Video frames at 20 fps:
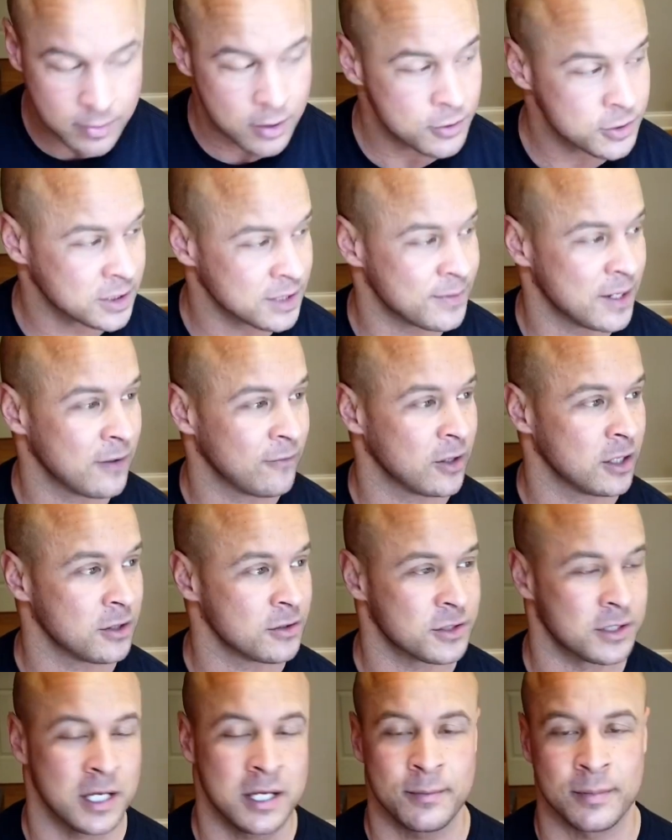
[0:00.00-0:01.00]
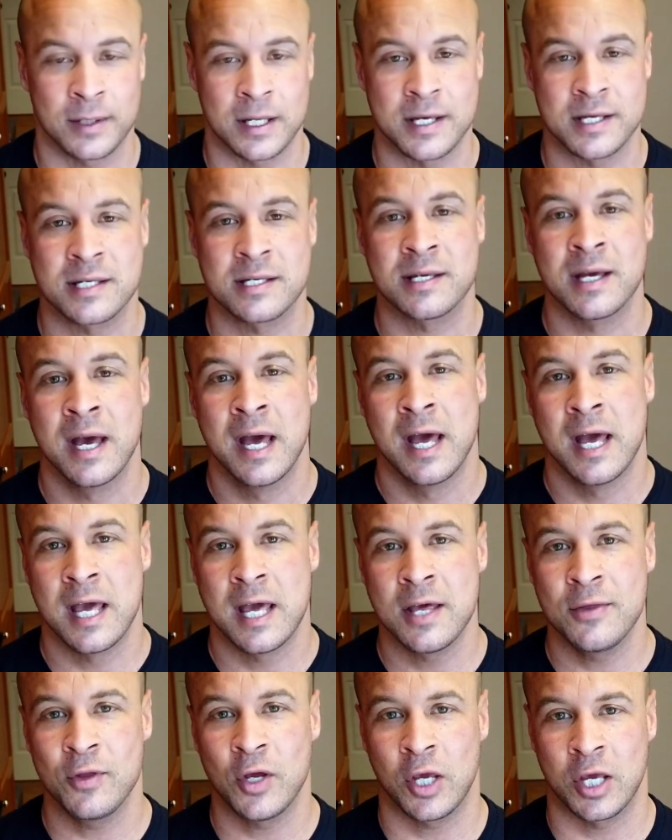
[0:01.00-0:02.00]
most of my videos take place
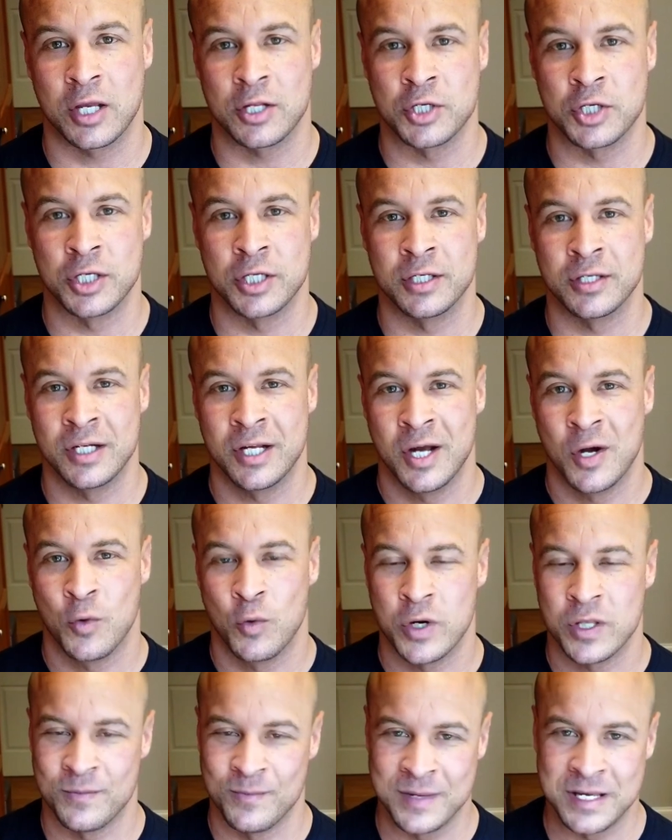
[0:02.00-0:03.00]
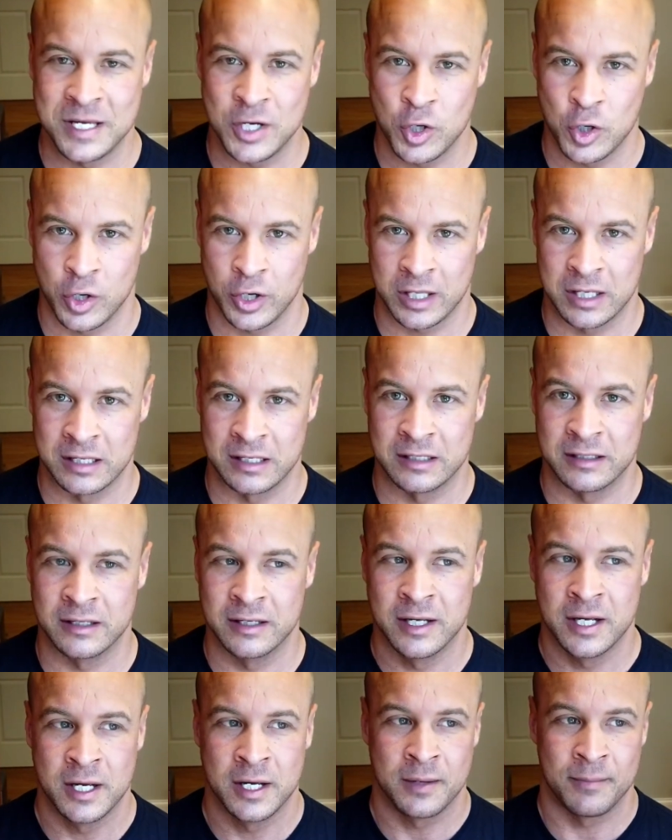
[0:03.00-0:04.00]
in the kitchen with me
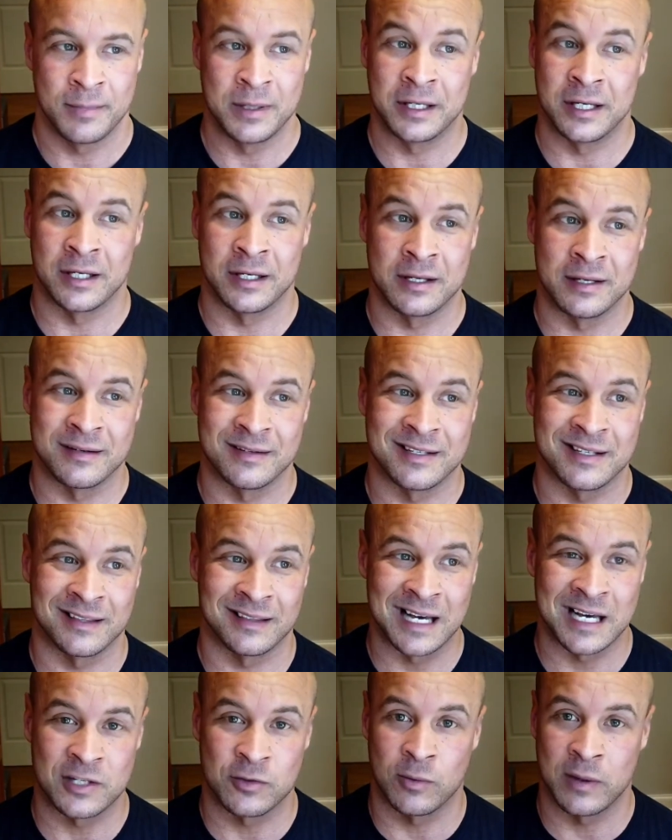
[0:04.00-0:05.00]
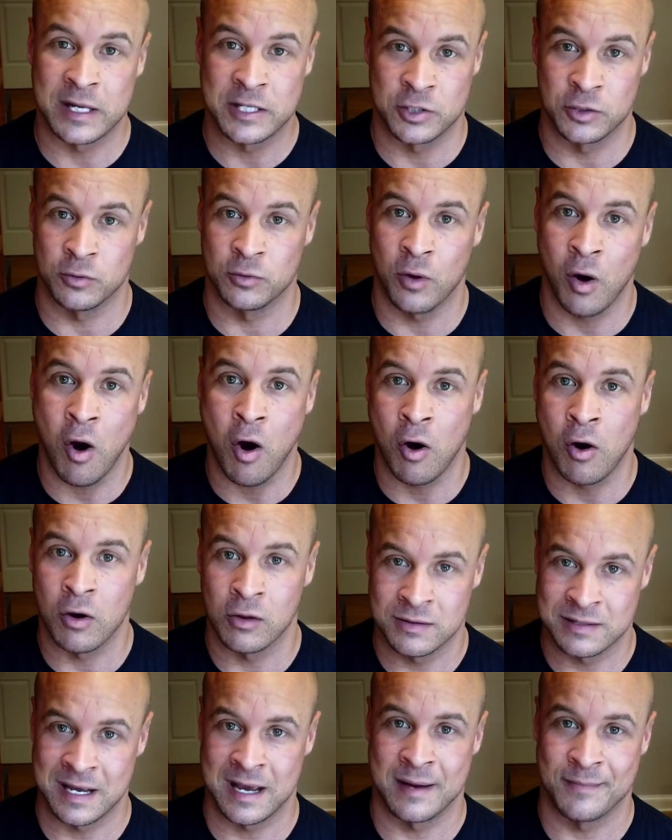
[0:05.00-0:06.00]
cooking, because that's what I do
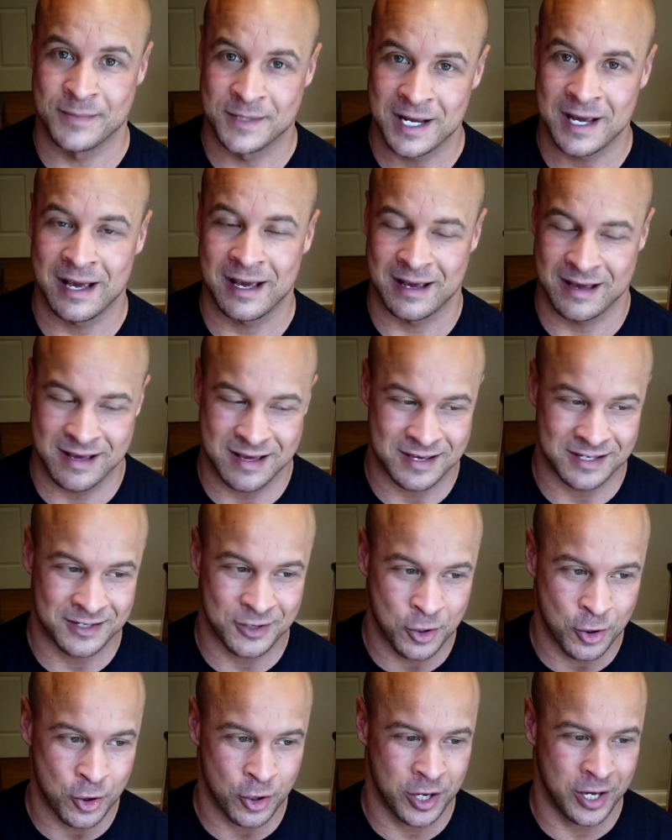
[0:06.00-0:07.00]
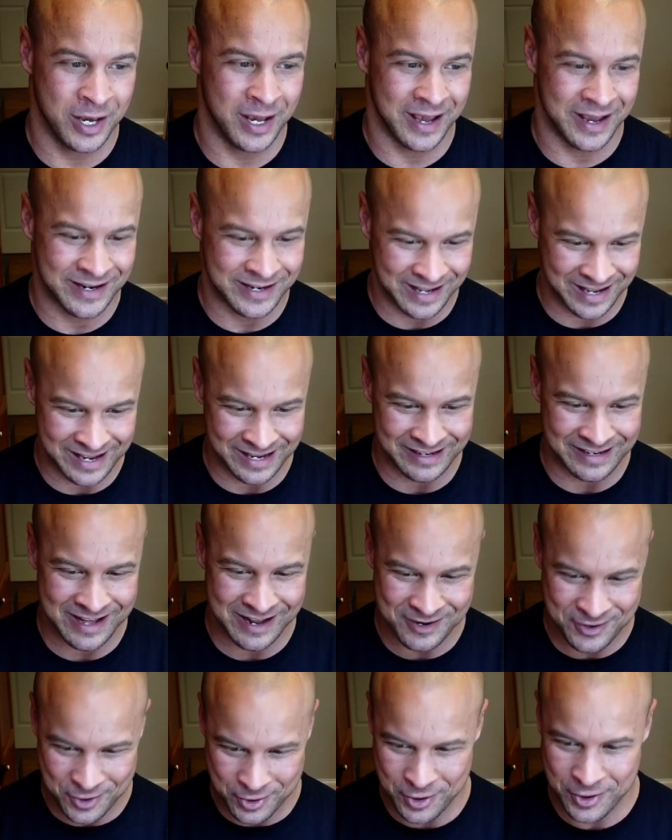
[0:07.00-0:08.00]
all damn day, is cook and eat
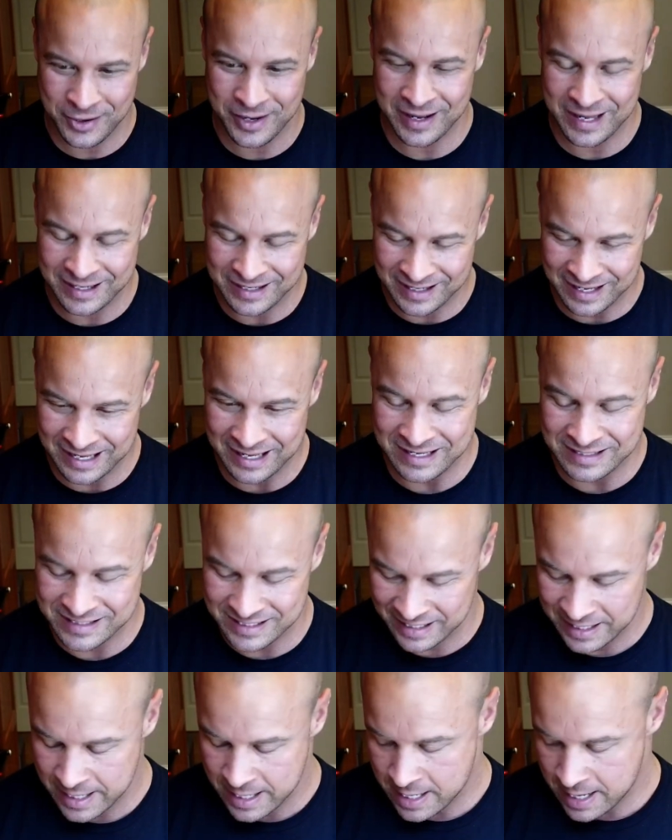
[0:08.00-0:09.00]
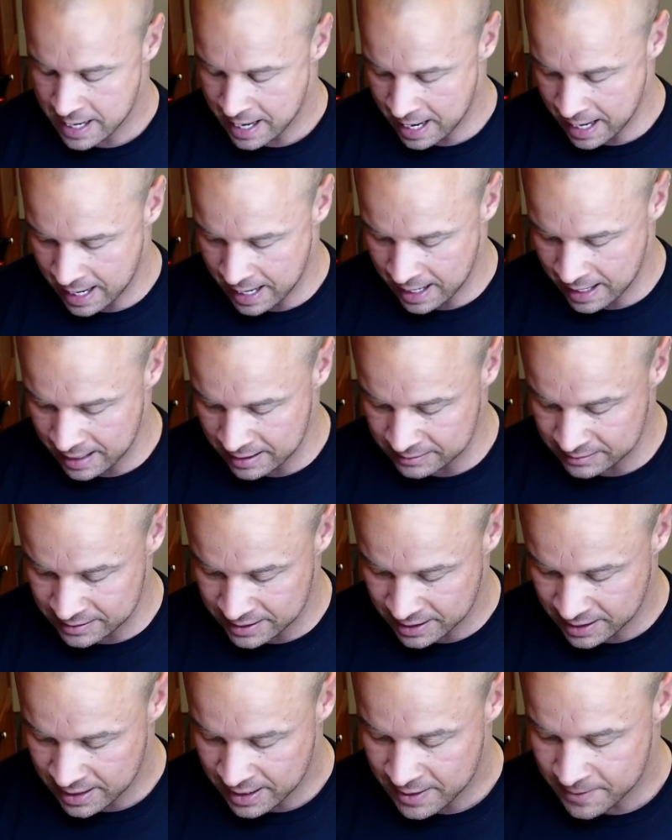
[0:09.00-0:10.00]
and cook and eat.
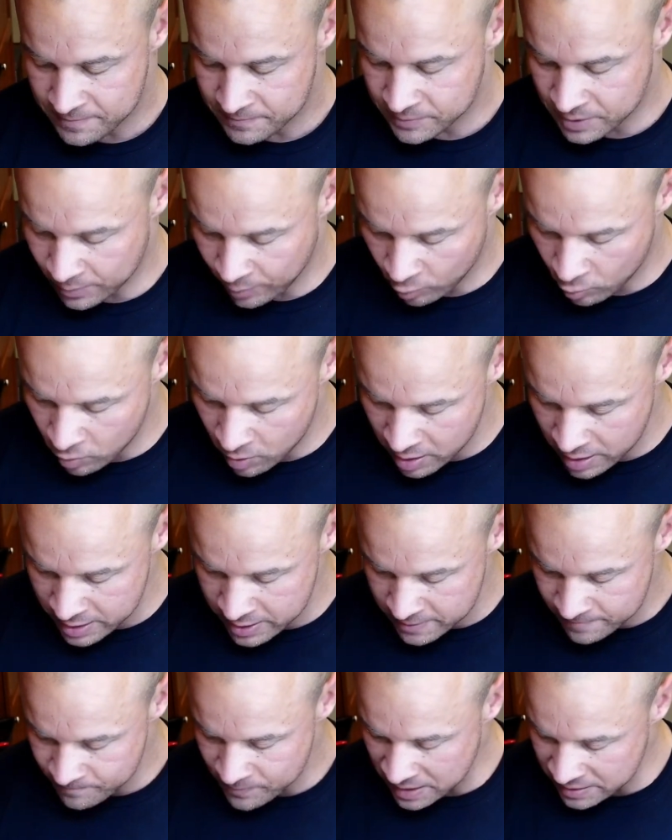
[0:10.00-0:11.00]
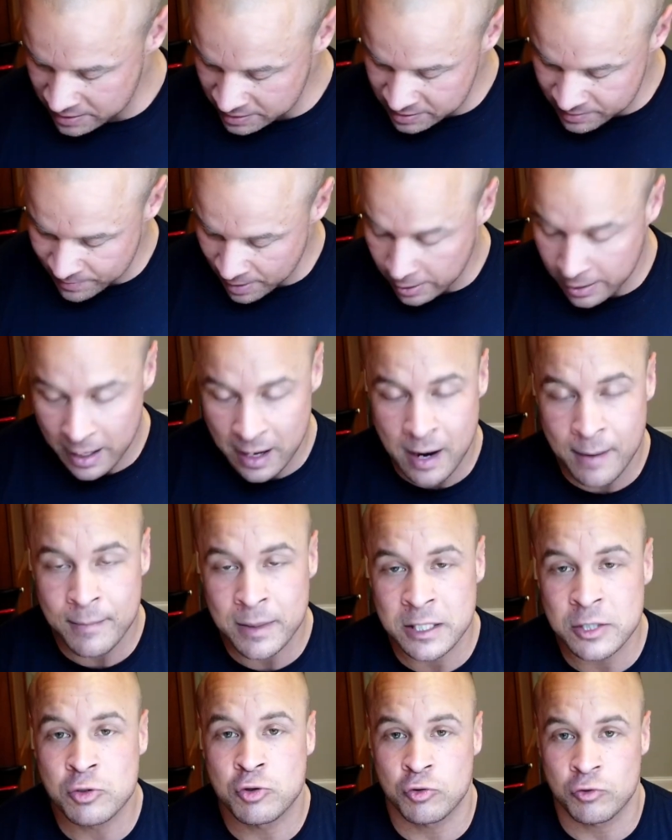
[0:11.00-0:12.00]
And number one, it doesn't matter how
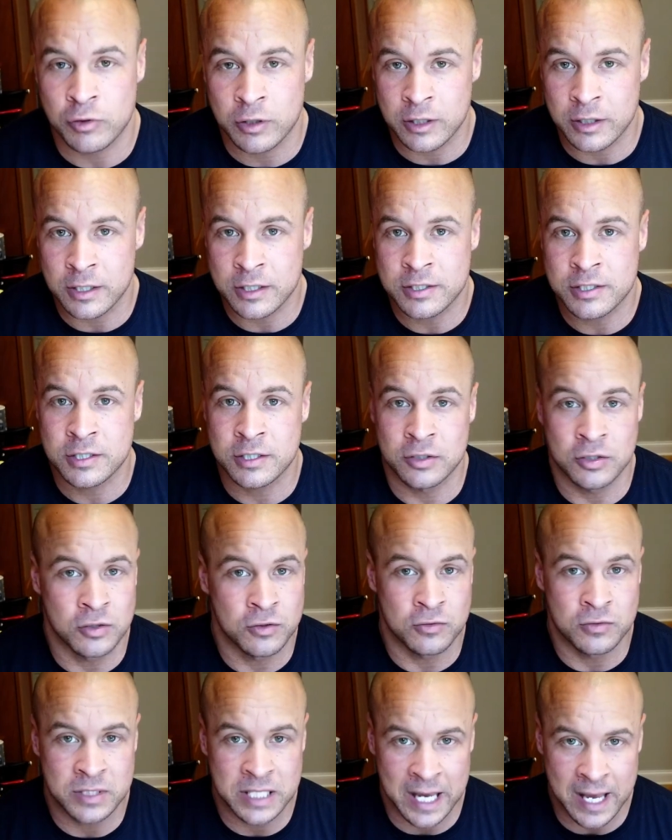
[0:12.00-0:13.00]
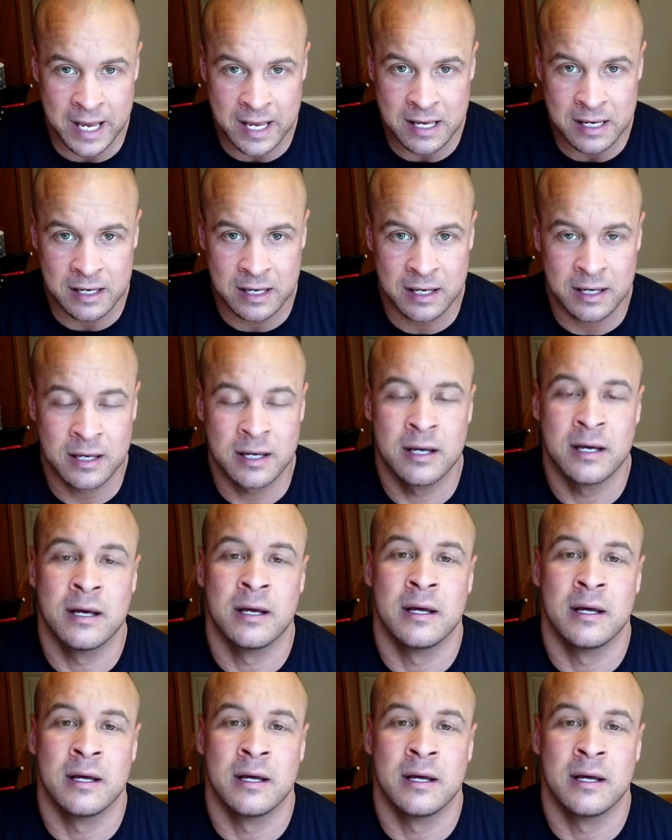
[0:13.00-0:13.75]
many drugs you take,